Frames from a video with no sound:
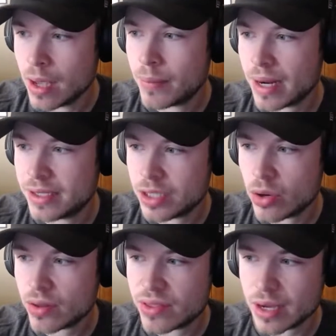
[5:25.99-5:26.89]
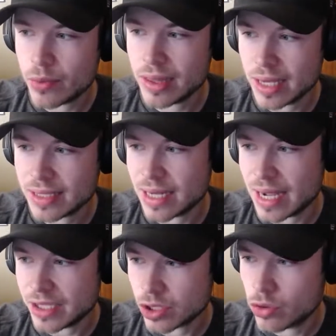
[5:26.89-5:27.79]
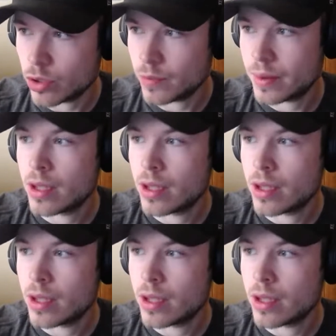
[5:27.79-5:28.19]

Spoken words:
But I don't think we liked it as a group.